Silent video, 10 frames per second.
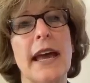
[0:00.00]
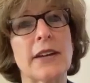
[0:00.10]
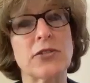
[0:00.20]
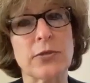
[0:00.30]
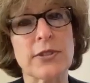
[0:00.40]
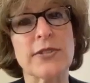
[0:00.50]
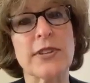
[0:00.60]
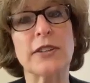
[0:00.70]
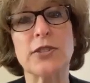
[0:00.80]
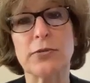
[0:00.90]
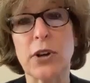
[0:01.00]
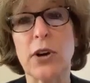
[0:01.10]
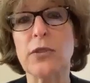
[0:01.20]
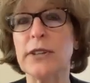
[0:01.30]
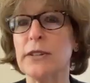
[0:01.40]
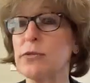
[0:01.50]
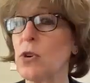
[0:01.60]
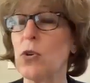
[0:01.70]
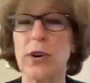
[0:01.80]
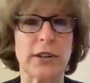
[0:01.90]
As a result of COVID, of
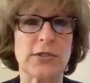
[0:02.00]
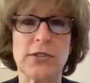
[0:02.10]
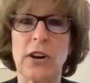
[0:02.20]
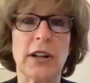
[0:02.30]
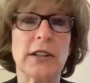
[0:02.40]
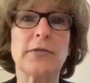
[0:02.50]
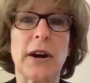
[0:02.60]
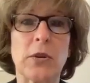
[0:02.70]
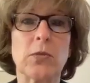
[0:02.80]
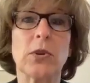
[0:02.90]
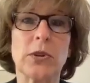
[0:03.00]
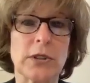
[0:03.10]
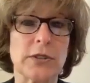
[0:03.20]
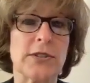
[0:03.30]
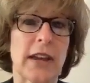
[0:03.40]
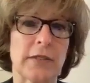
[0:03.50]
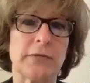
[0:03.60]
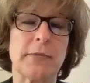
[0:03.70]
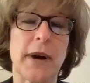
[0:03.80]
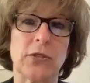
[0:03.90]
course, all of our worlds
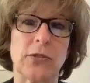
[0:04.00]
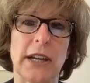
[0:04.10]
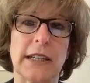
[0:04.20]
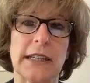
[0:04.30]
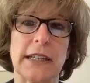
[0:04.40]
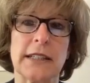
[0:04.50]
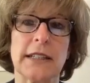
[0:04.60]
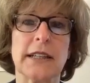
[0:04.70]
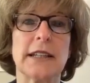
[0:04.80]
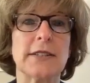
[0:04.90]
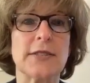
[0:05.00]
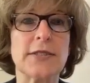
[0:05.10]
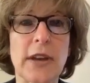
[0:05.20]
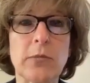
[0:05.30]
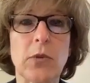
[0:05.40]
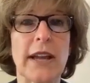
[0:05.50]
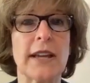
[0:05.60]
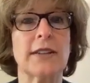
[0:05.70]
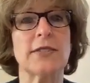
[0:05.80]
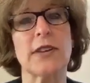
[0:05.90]
have migrated. In some
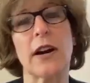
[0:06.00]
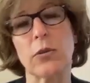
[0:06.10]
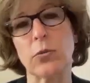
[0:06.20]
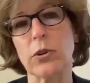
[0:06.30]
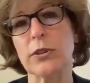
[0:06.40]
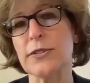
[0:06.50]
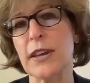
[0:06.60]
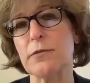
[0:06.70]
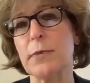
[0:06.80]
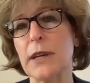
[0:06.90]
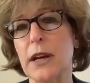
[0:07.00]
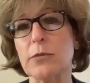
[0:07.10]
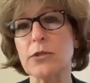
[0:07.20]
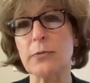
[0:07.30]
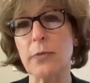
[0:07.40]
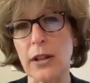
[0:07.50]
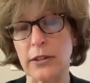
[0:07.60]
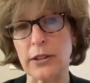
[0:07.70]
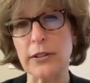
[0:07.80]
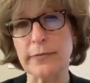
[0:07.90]
ways, our worlds have become
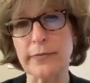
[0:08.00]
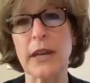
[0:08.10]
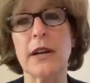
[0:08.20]
smaller.